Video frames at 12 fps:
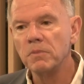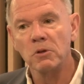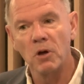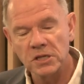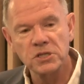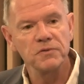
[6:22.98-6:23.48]

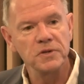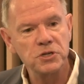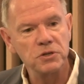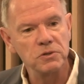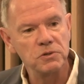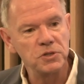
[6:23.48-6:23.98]
lots of
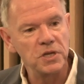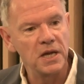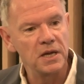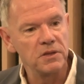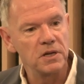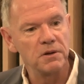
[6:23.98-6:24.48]
issues
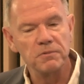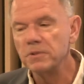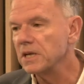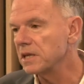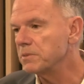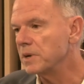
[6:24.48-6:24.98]
there that are
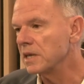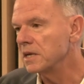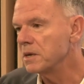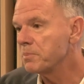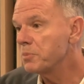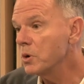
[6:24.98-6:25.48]
really,
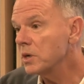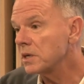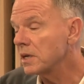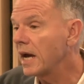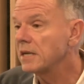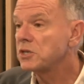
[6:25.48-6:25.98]
really
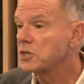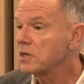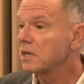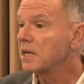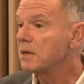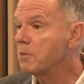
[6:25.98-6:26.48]
important. And
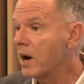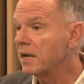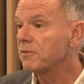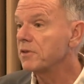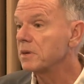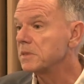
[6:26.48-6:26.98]
certainly
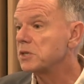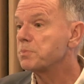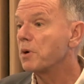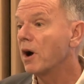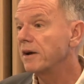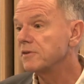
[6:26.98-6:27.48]
one of them is
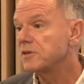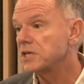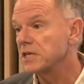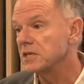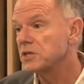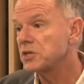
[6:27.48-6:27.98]

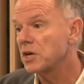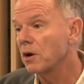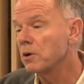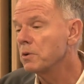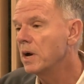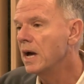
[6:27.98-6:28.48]
privacy.
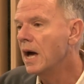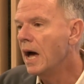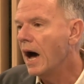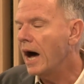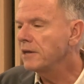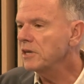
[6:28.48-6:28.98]
So
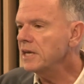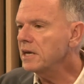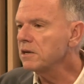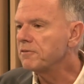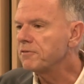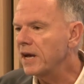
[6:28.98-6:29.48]
I think
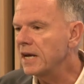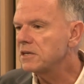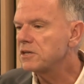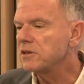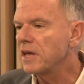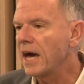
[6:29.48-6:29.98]
an
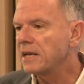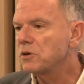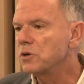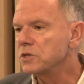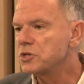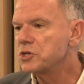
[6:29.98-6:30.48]
event that
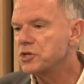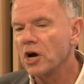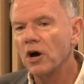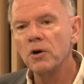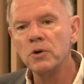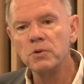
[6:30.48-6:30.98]
could
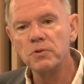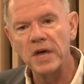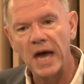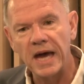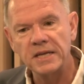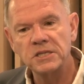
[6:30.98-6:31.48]
show
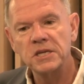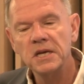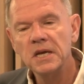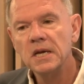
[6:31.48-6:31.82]
that